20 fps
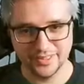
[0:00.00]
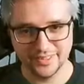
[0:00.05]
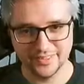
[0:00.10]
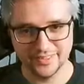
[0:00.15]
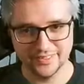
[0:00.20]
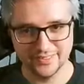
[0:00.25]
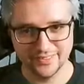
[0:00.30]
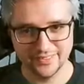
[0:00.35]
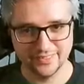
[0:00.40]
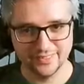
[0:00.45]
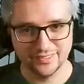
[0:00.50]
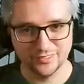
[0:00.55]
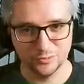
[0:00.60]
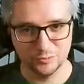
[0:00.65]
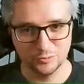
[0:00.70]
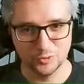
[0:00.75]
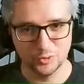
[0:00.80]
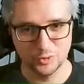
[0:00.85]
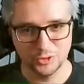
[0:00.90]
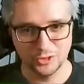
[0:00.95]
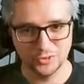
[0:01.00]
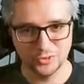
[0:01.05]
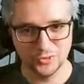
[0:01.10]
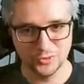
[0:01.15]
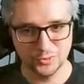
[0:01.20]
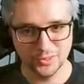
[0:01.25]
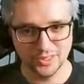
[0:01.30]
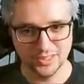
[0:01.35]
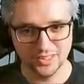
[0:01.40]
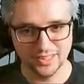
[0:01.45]
at this. The more you
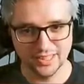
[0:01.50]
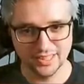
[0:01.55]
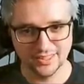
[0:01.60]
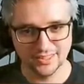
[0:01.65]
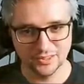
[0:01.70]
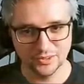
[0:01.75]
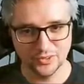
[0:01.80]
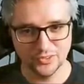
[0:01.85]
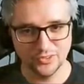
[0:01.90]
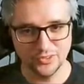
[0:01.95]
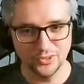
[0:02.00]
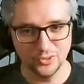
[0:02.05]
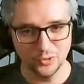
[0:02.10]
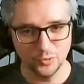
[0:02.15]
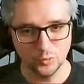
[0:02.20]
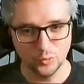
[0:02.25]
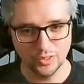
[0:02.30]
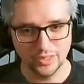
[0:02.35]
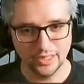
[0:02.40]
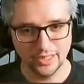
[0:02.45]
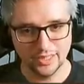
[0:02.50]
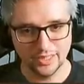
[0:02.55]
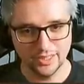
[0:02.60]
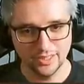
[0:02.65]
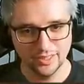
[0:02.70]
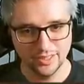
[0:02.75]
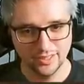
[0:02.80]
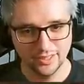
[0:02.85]
do it. Like, there's no way